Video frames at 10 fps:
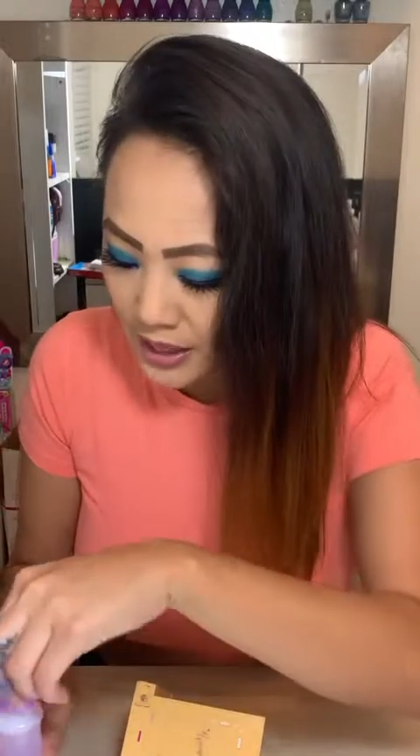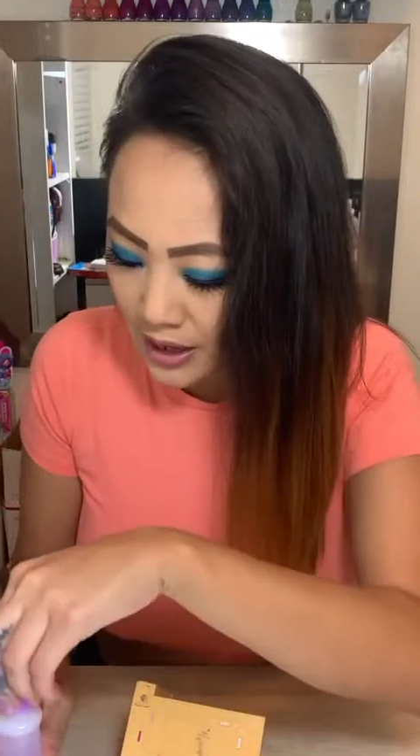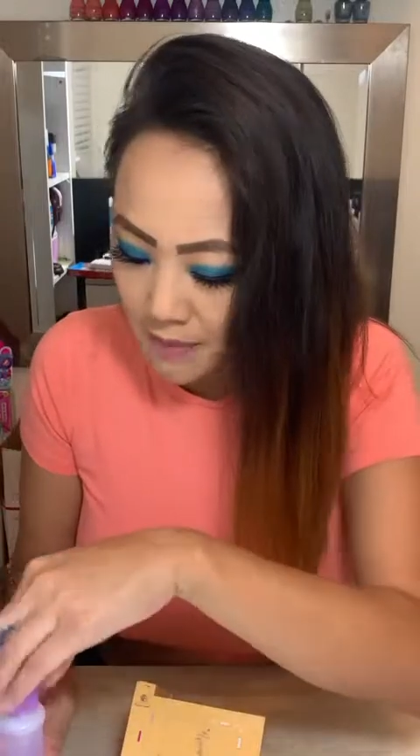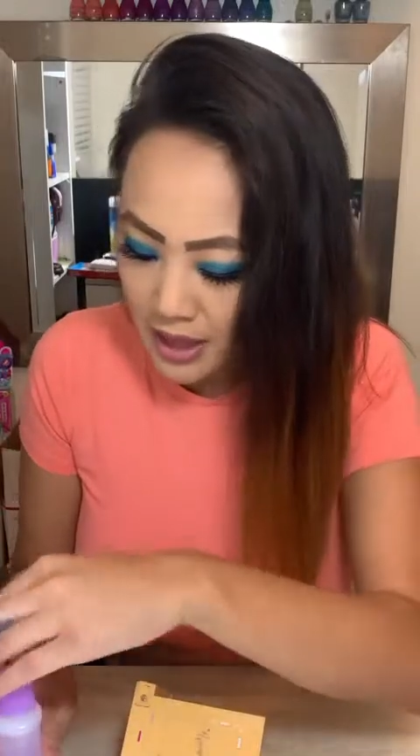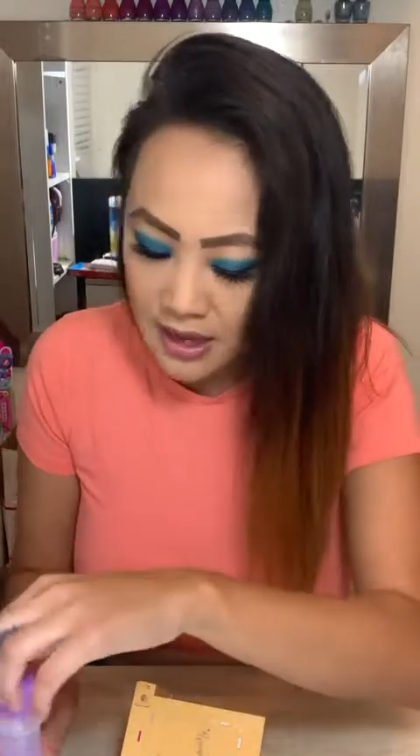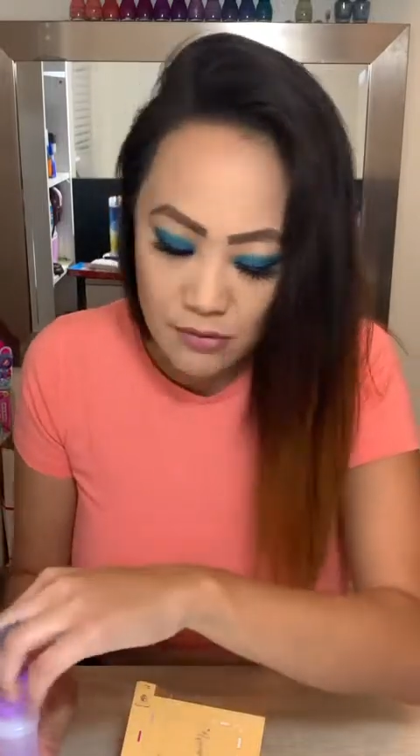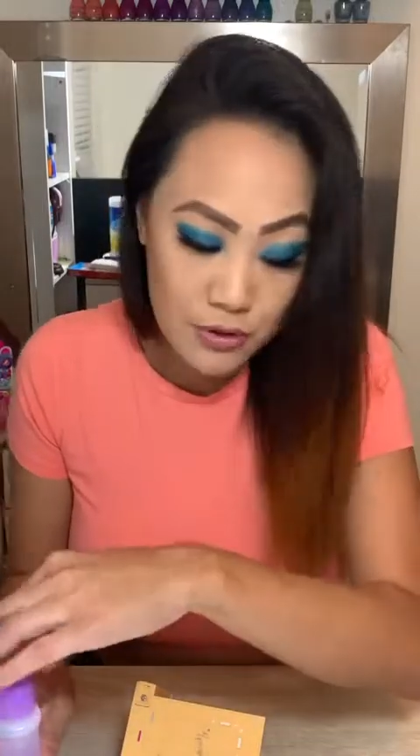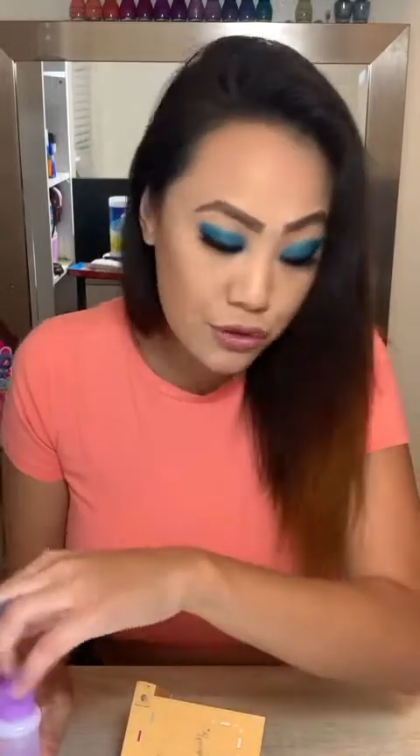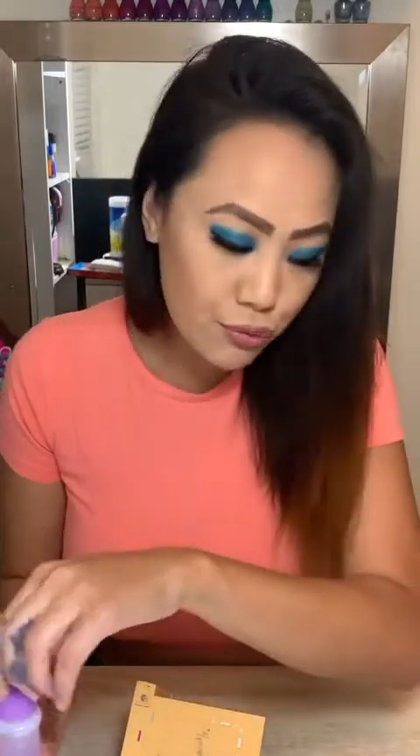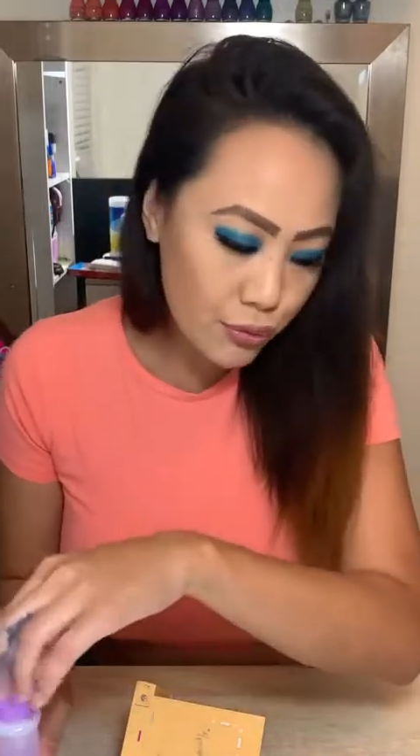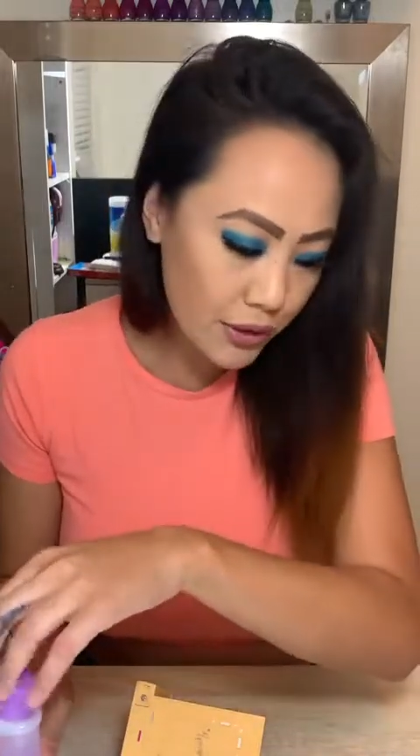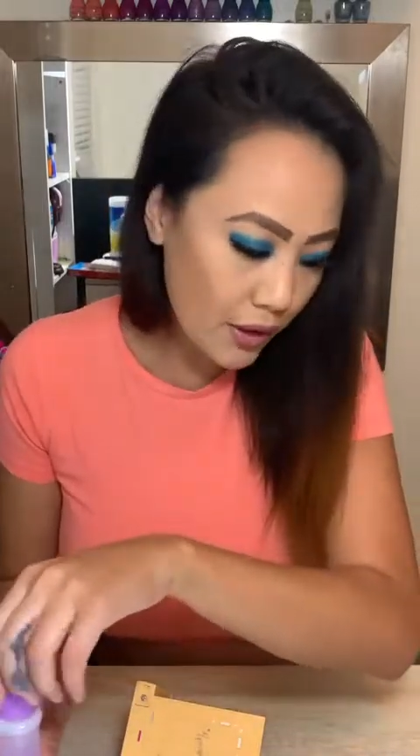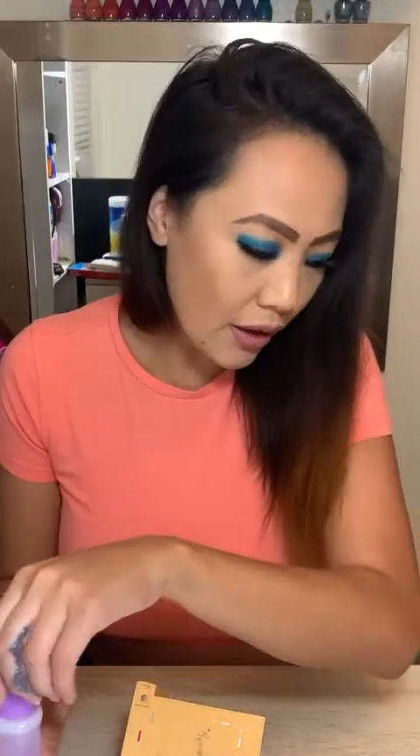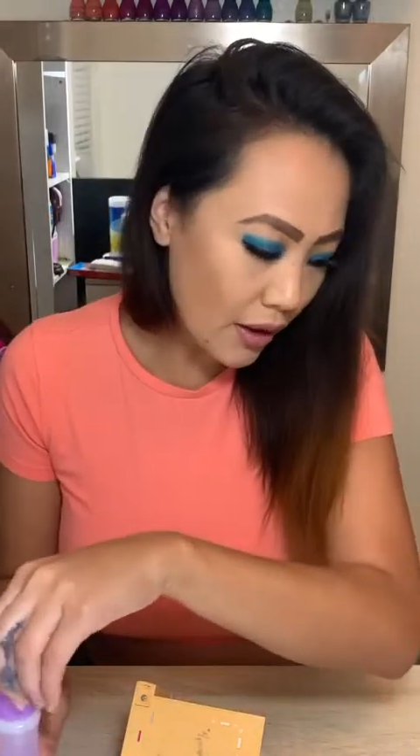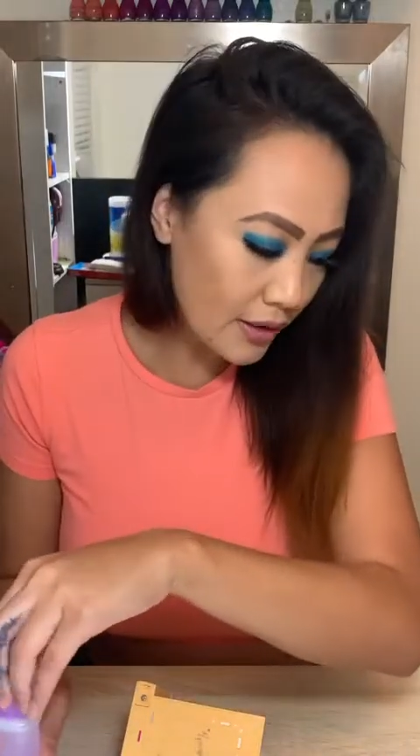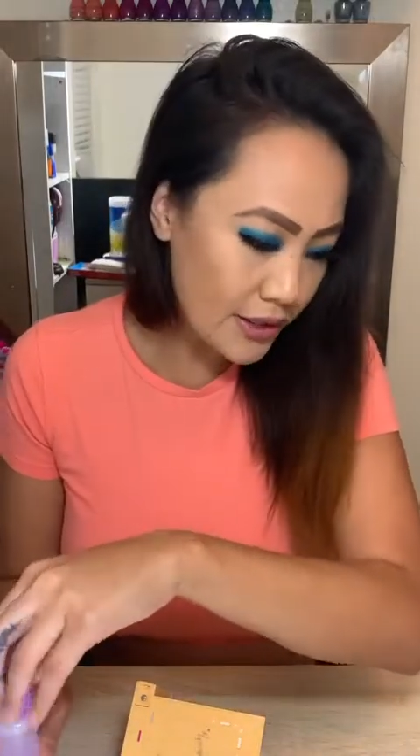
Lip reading: It was really hard